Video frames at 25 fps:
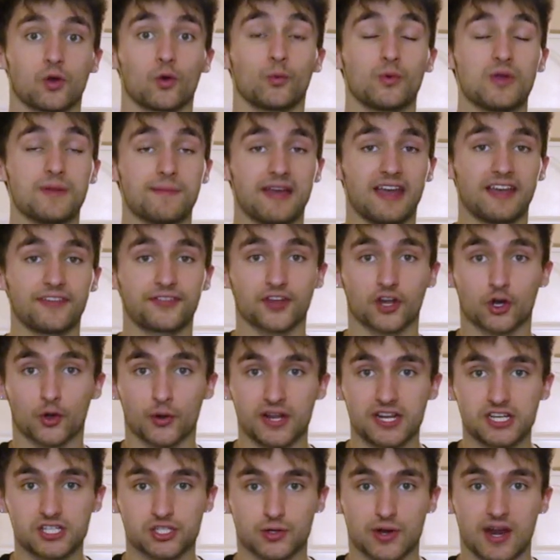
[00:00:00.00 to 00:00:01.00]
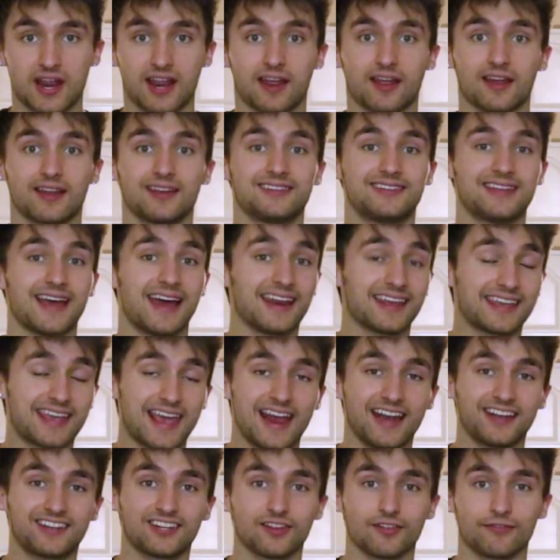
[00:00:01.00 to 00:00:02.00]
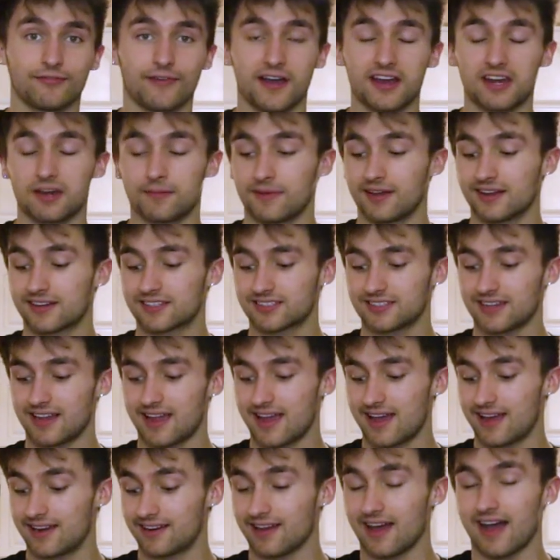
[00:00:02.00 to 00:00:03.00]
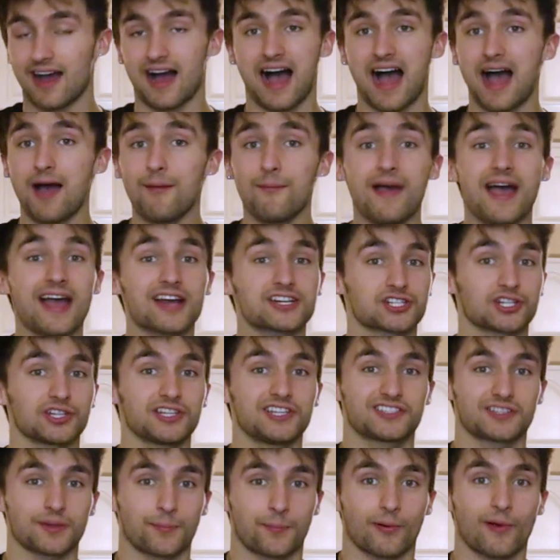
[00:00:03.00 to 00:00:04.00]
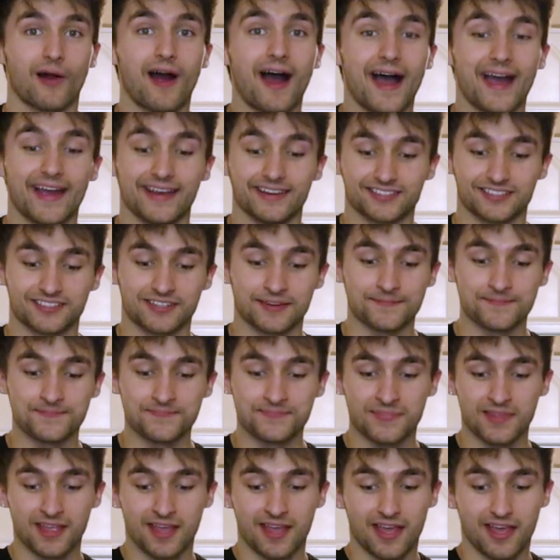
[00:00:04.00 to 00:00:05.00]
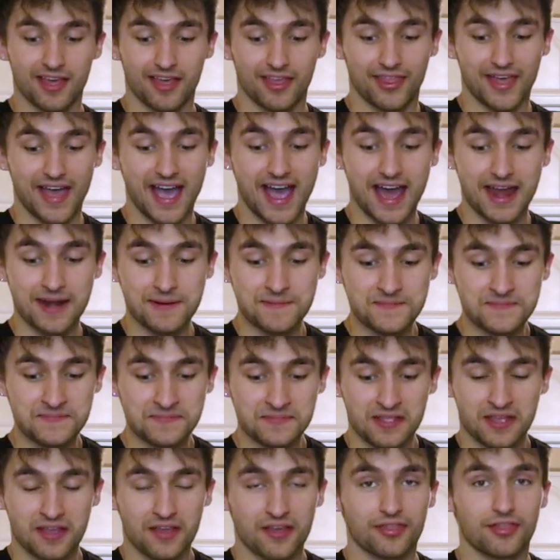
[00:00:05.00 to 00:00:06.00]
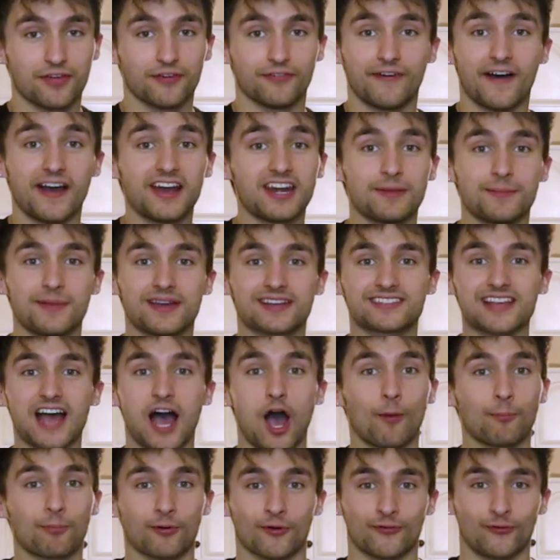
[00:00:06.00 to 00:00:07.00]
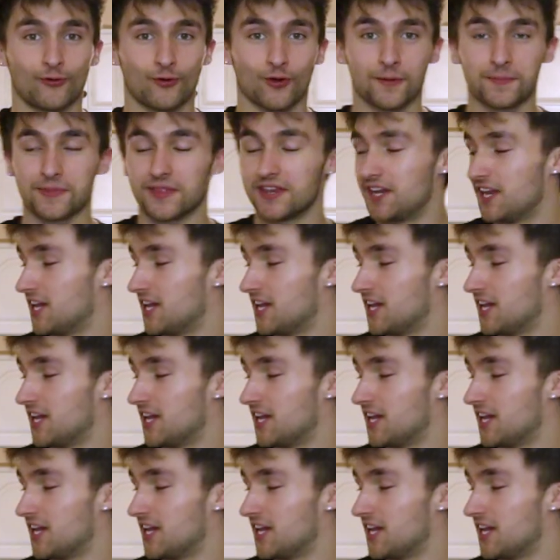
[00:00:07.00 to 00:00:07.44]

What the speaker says: We made the green drink dedicated to the Vitamix, and I'm actually surprised that the Vitamix outperformed the